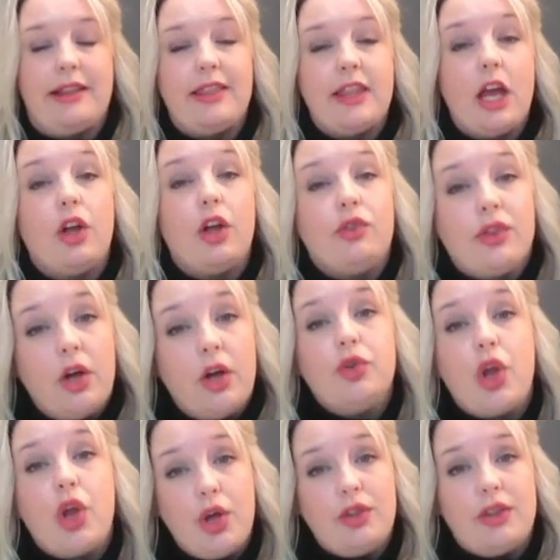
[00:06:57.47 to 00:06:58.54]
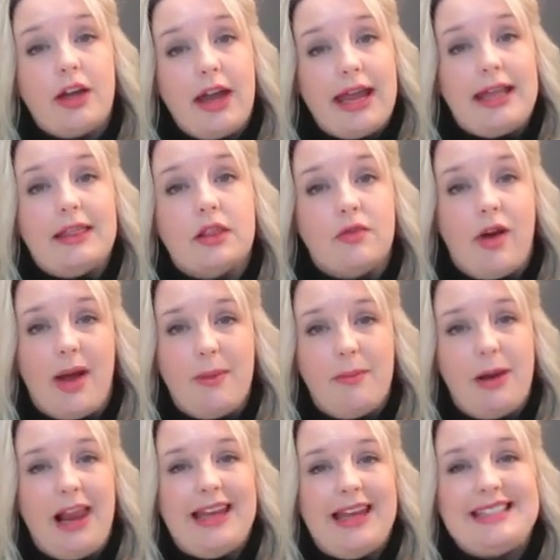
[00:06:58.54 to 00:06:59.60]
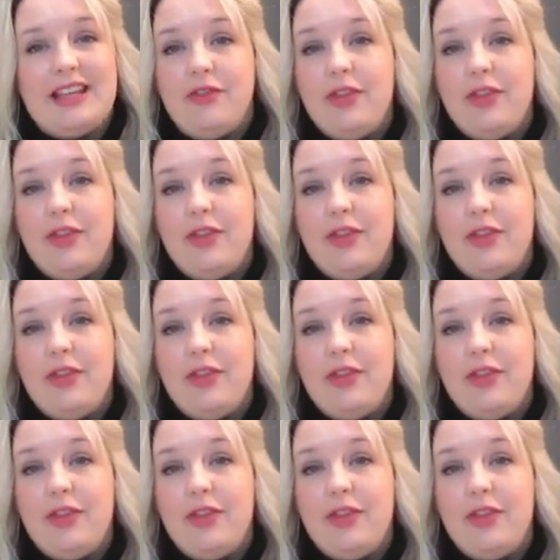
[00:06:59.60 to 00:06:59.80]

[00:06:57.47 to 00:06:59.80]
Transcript: then they'll know they're in the right place.